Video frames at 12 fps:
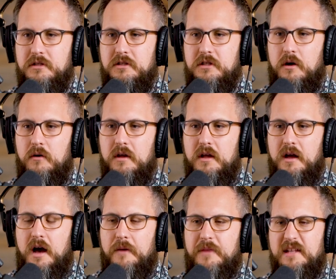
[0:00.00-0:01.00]
So
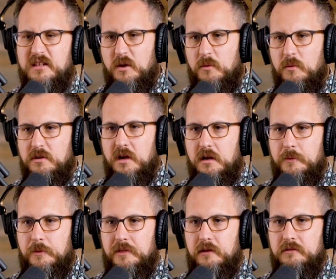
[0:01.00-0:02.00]
um, that's kind of what we're talking
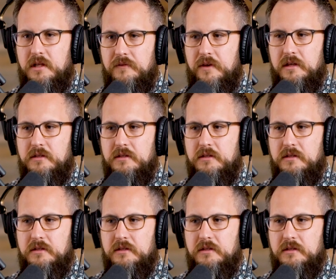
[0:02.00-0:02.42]
about with LTV.